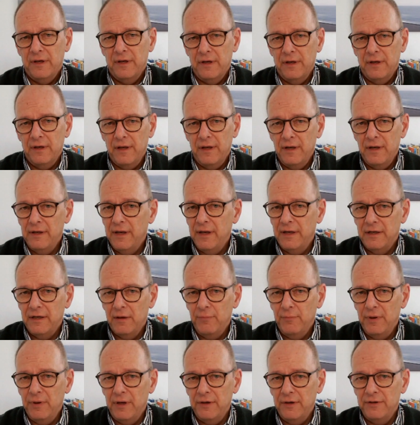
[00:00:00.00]
innate
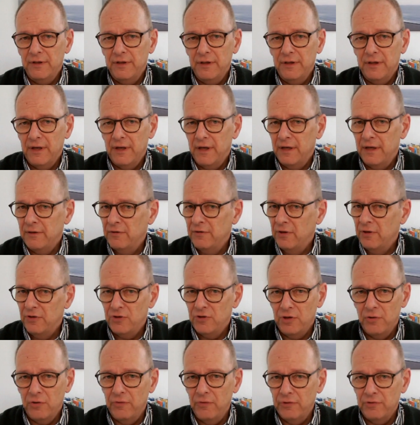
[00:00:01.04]
ability and
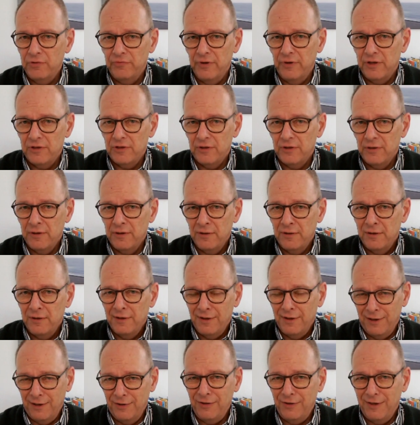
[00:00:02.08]
show it to us.
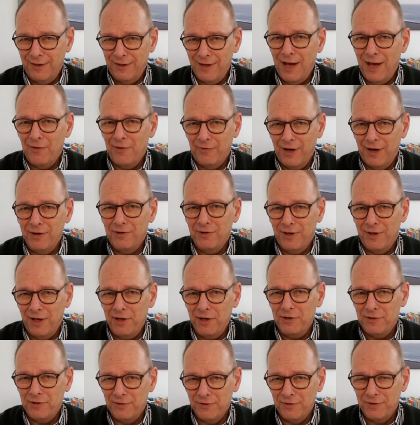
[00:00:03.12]
I think our
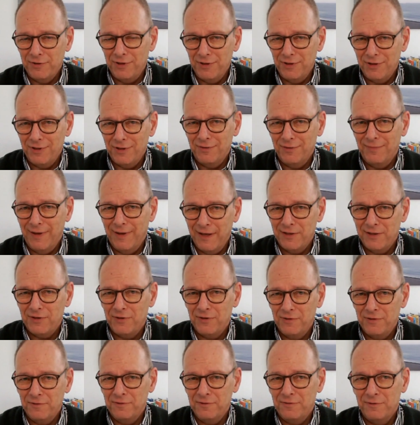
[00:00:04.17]
educational system has
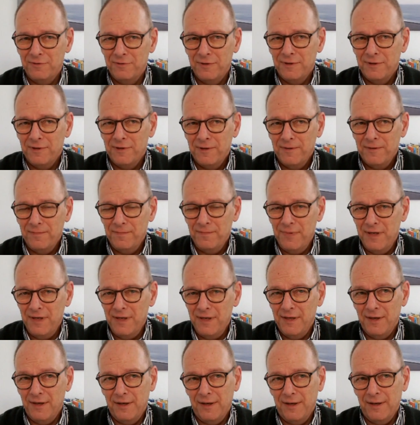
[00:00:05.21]
to
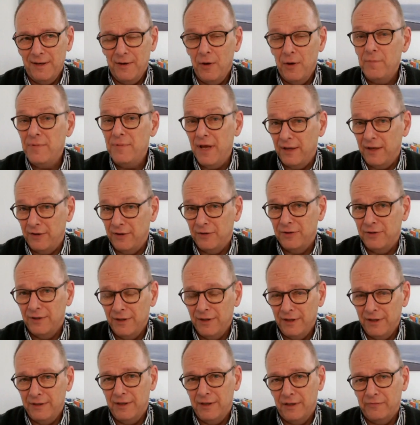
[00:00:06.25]
be updated
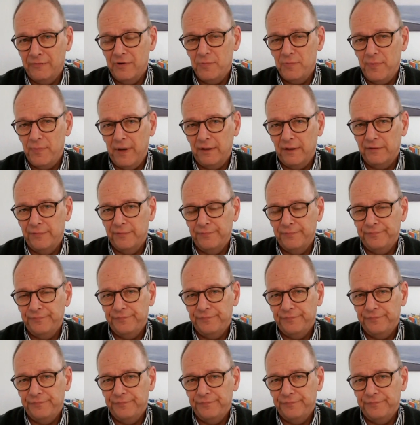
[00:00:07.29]
in that respect.